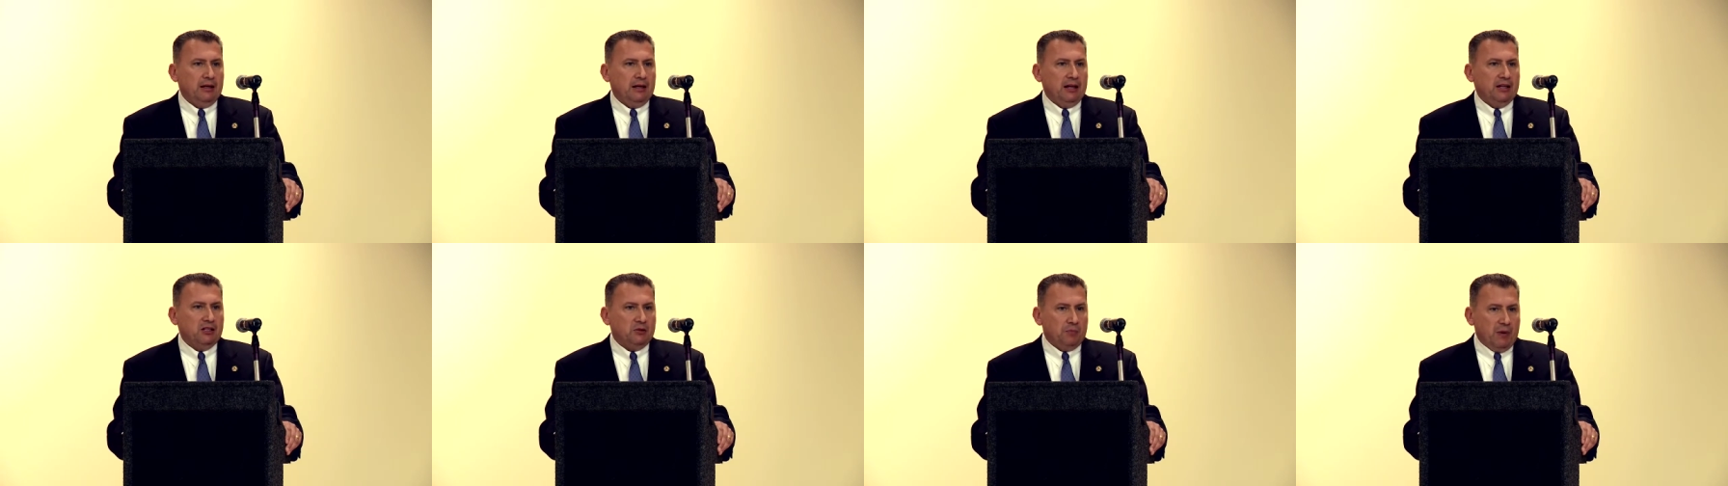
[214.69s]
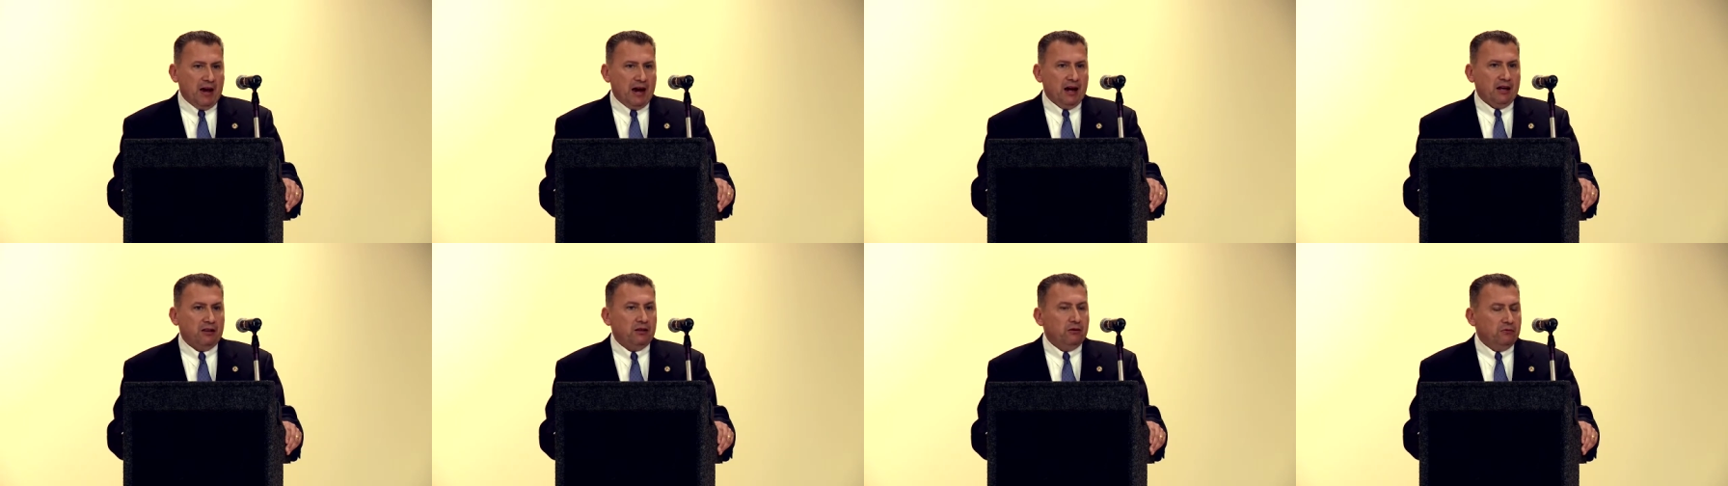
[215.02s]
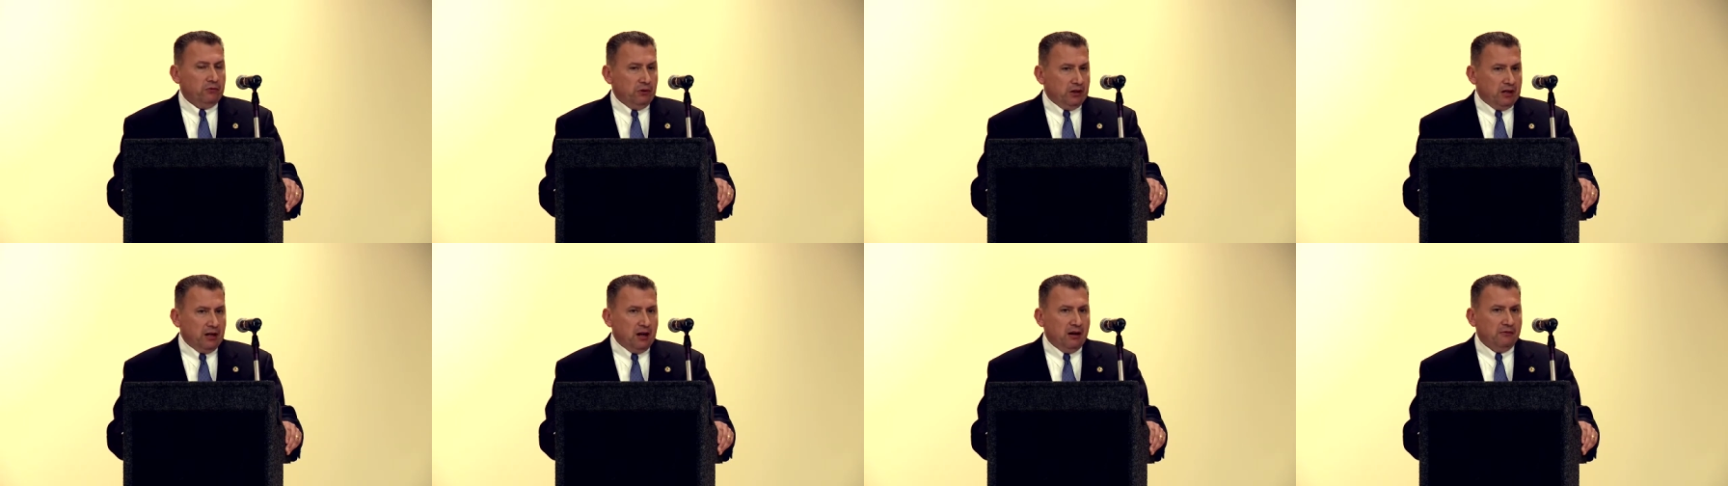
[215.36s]
its path
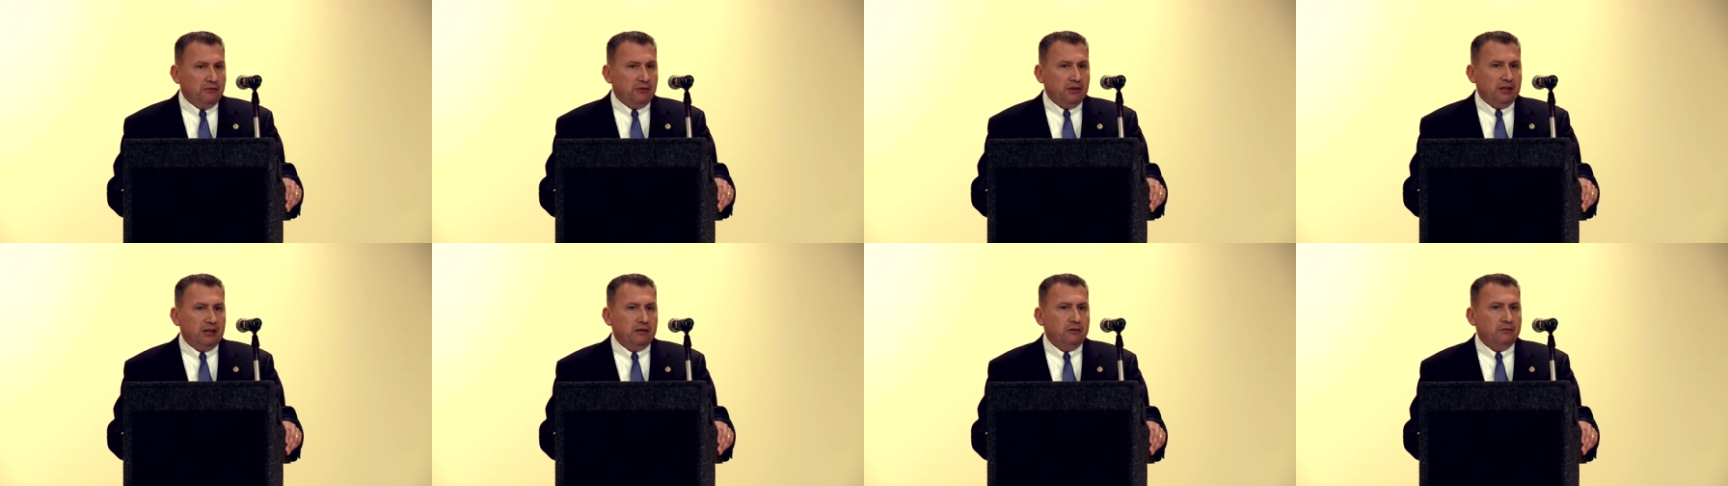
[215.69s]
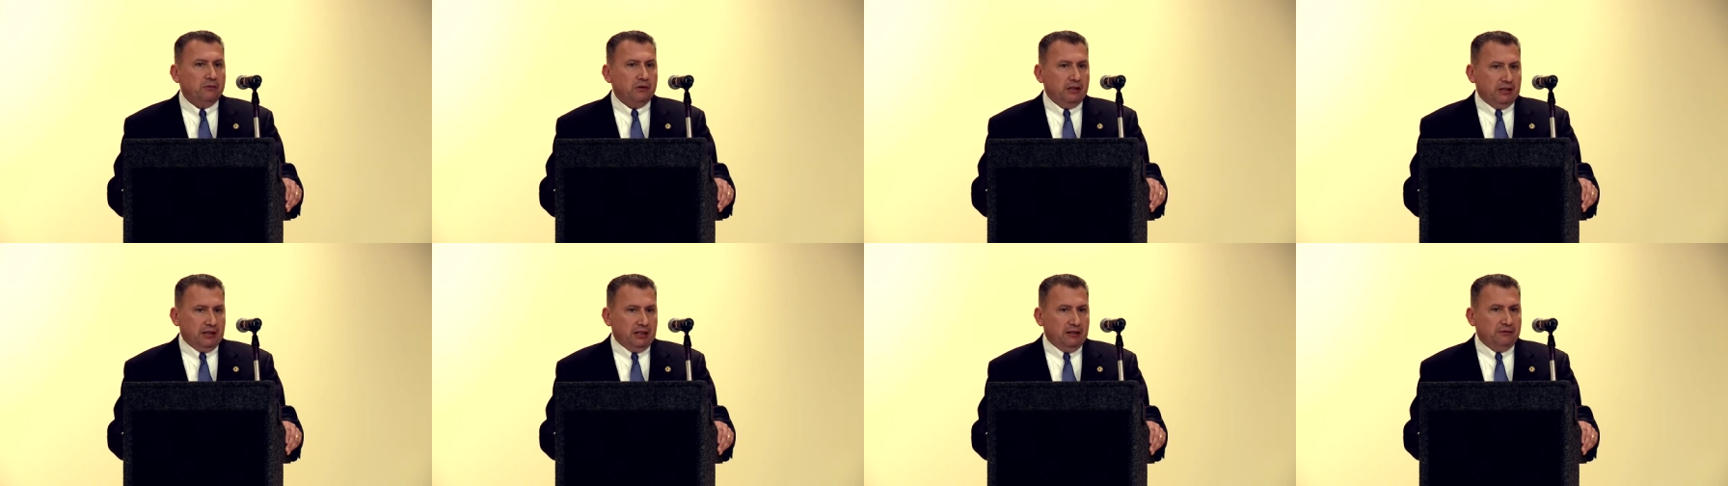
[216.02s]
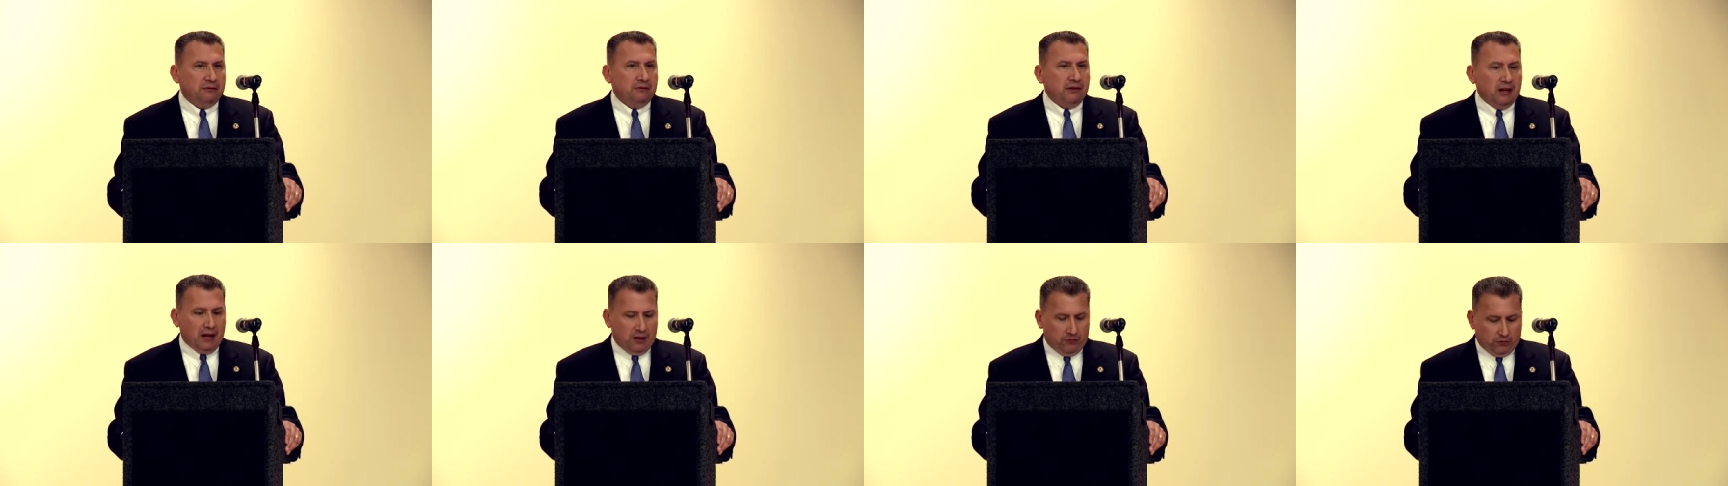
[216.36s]
of recovery,
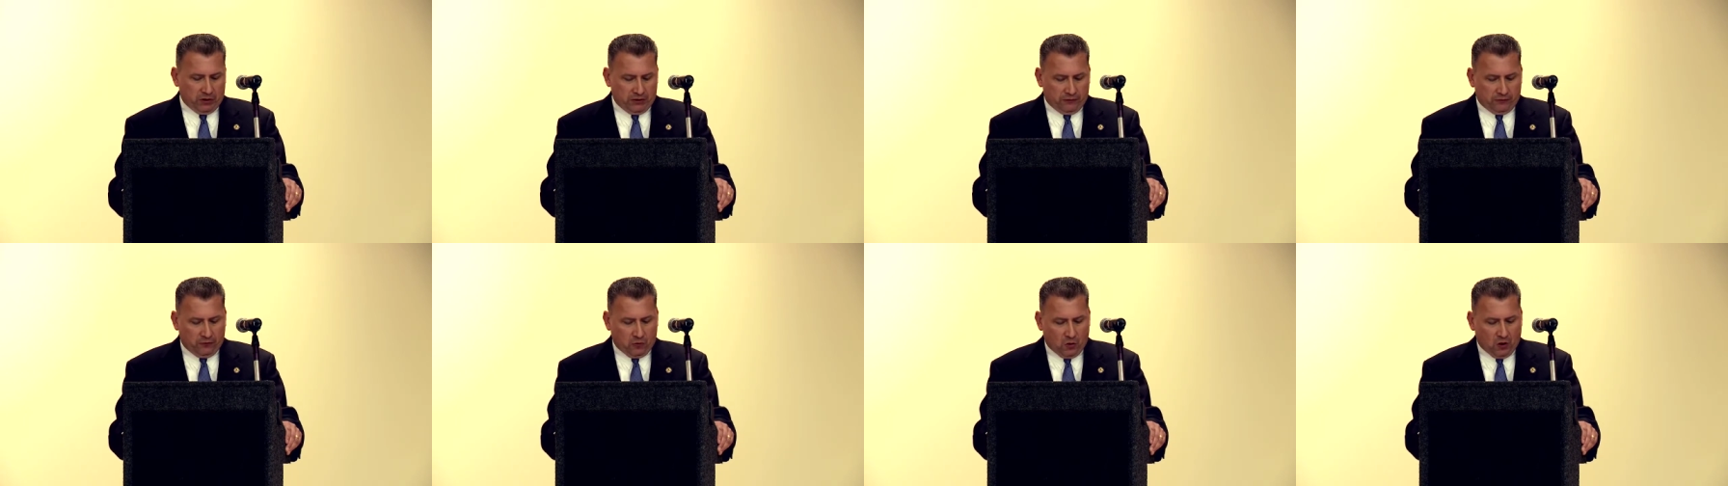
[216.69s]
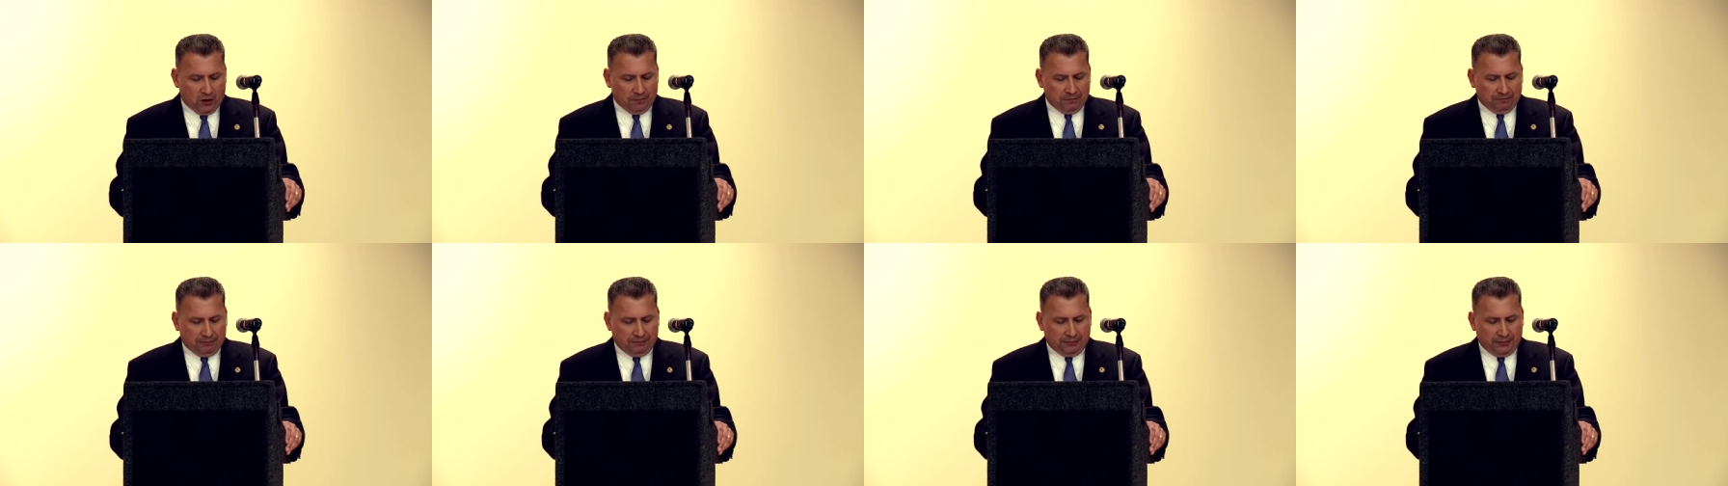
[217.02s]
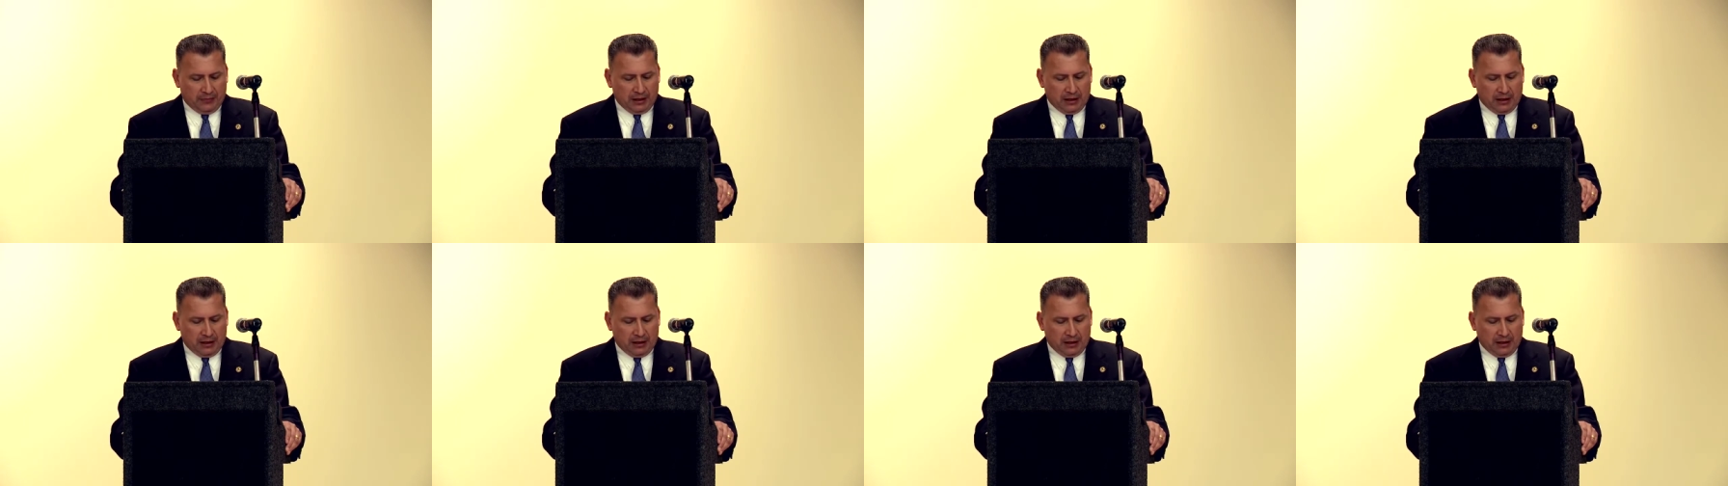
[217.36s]
relief, and reform,